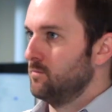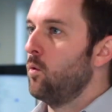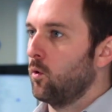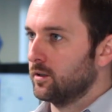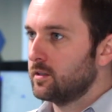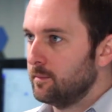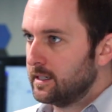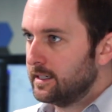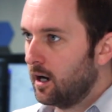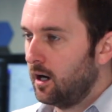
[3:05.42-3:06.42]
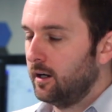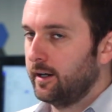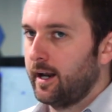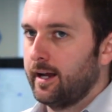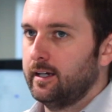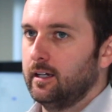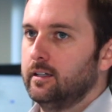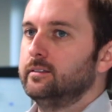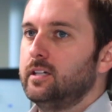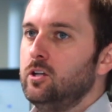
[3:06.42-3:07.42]
more to be done, and I can
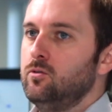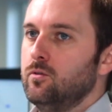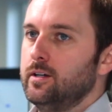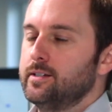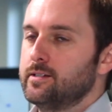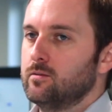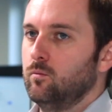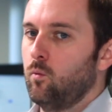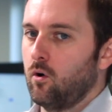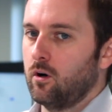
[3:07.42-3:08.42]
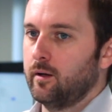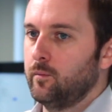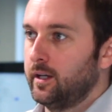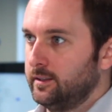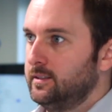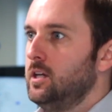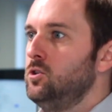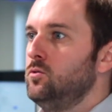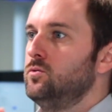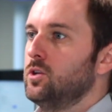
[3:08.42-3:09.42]
continue this work and we
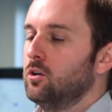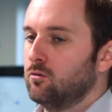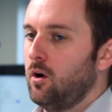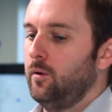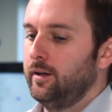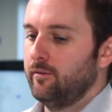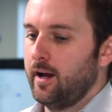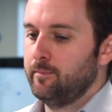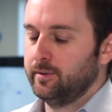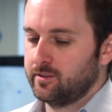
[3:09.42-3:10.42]
continue to grow it, right? But